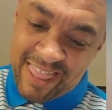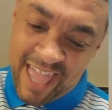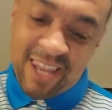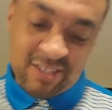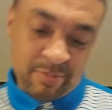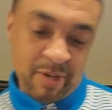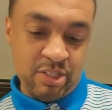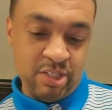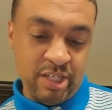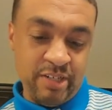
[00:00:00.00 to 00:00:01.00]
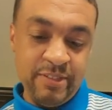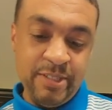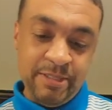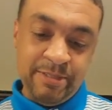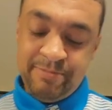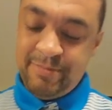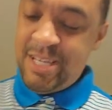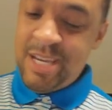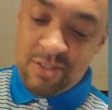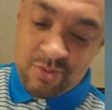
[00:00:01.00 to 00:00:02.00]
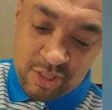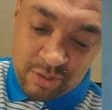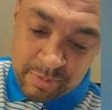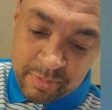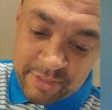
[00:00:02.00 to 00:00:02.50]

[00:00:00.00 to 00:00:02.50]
that looks about good enough. Let's do a little bit more.